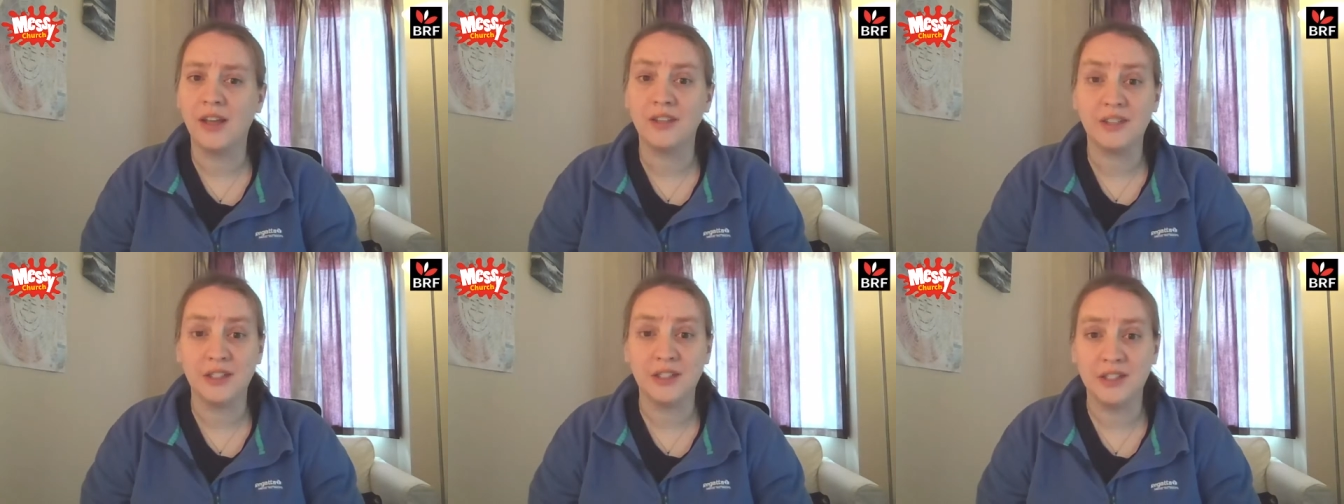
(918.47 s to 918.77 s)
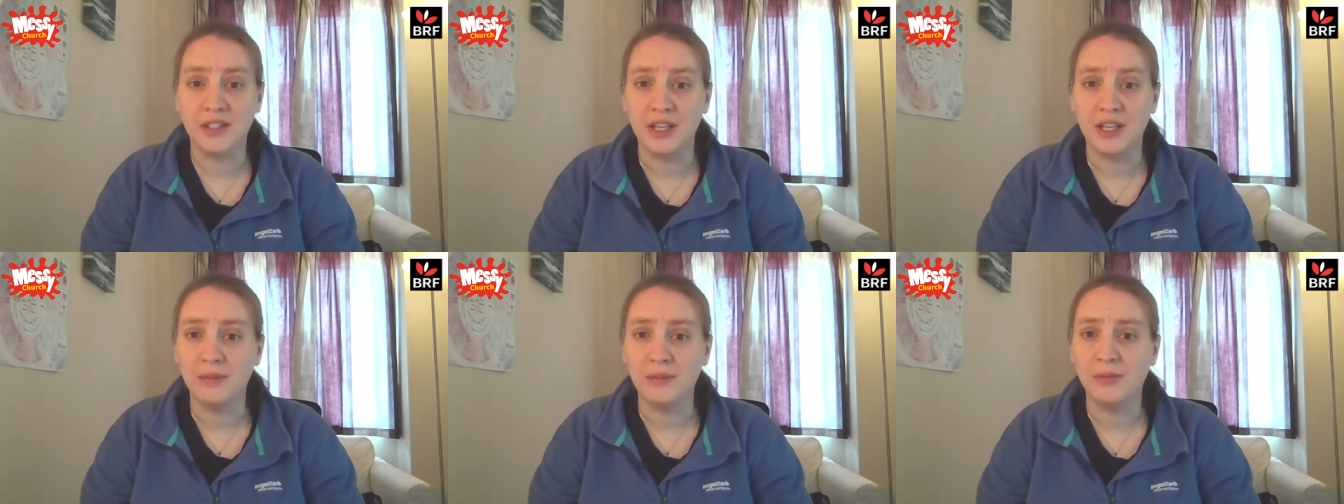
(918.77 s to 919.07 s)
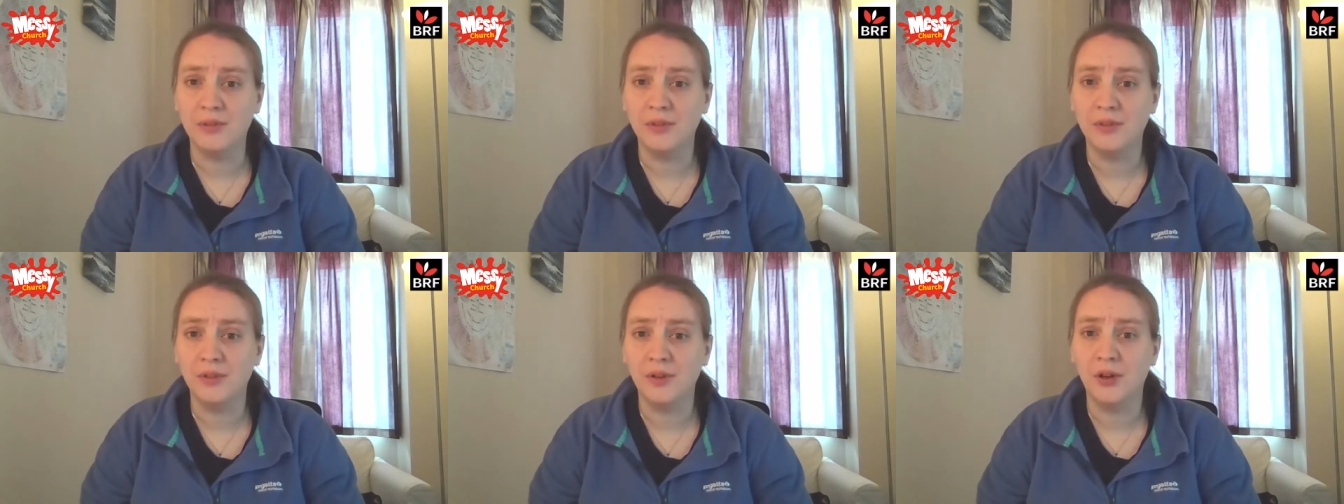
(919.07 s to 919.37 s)
as a team
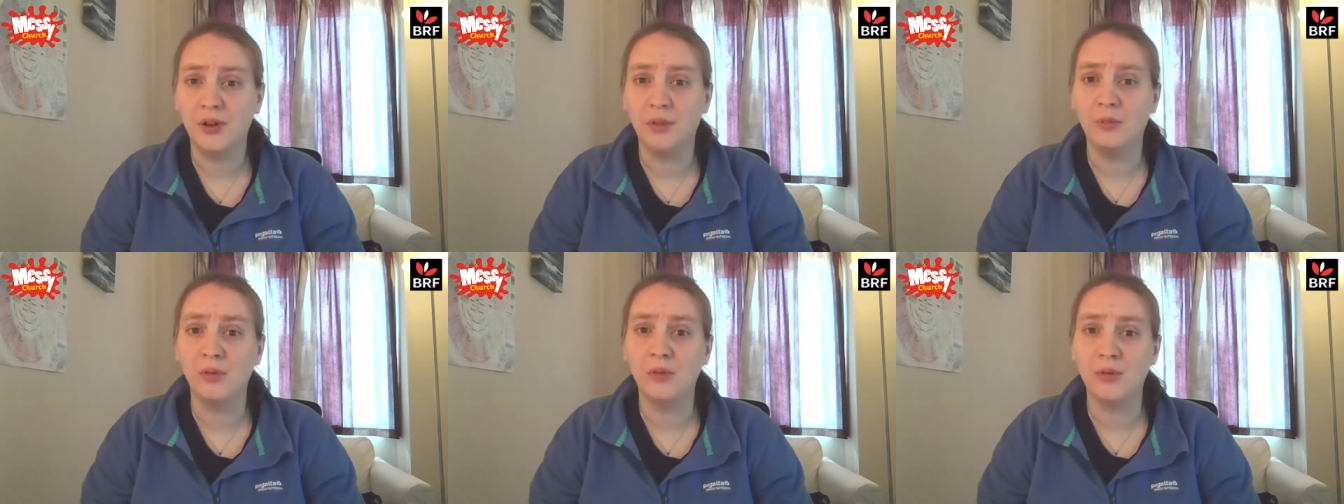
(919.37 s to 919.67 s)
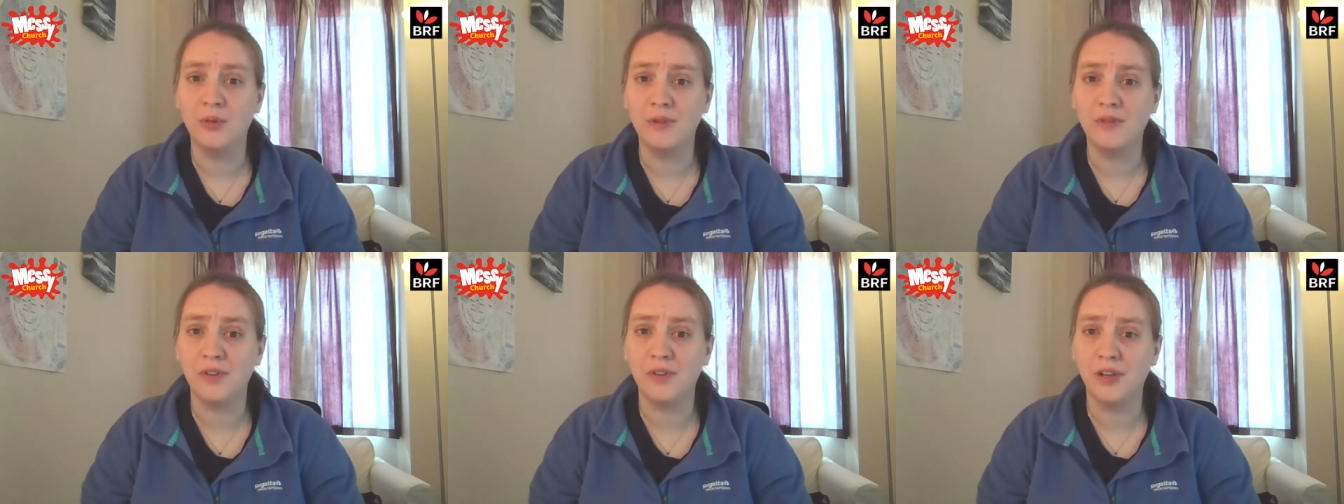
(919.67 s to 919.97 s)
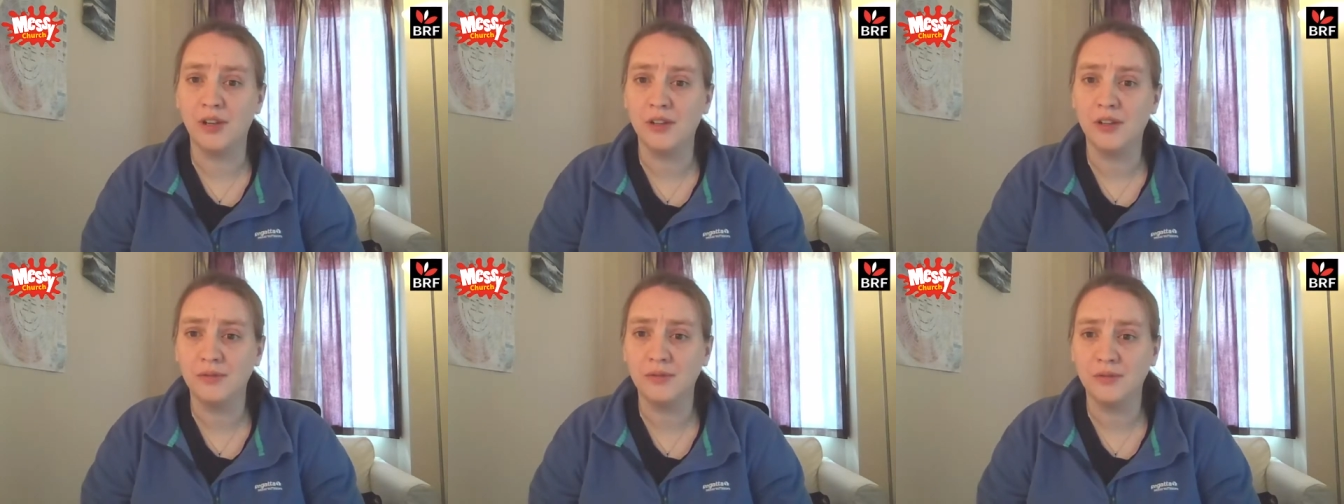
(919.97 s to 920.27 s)
on what we've
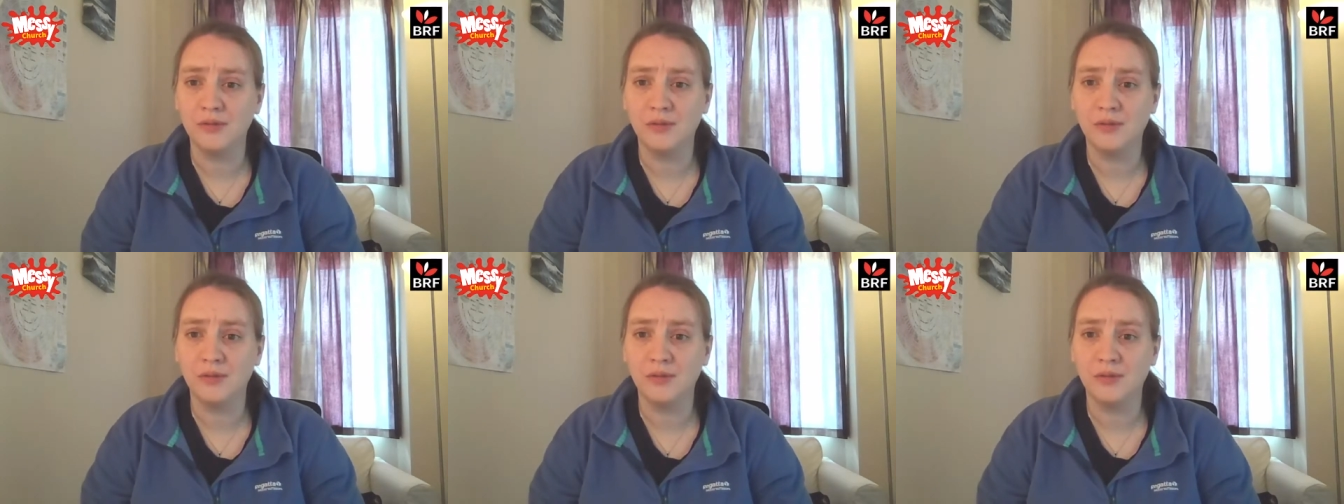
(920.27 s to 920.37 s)
learnt